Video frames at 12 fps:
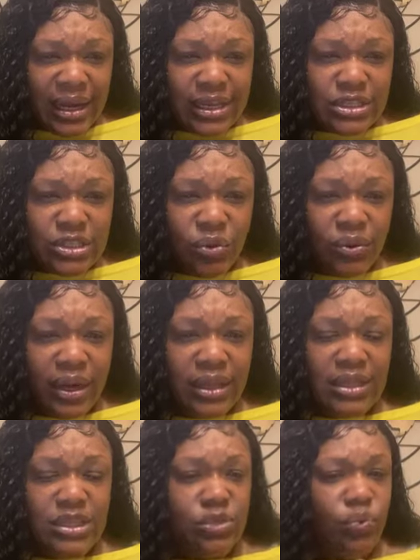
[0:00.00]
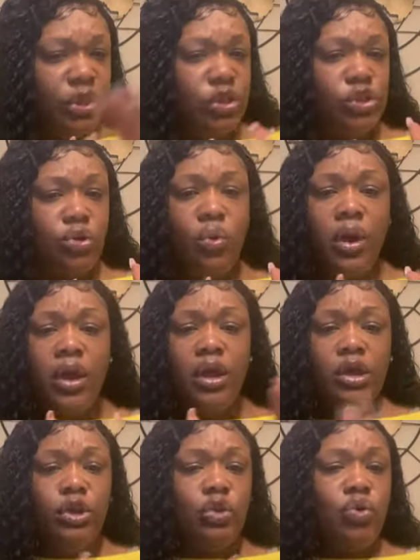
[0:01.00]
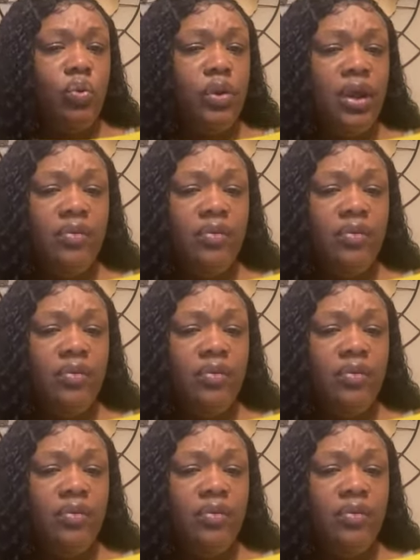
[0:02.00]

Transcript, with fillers: Can I sow this week? Sure, sure.